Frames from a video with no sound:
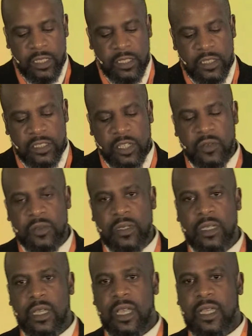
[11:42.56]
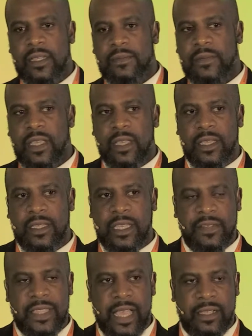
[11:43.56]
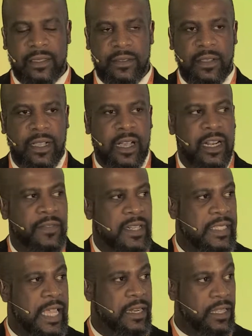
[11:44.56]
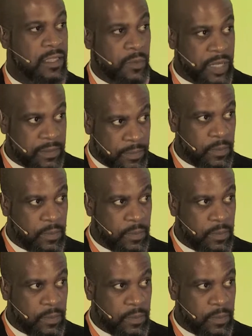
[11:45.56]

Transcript: So given that kind of understanding that we're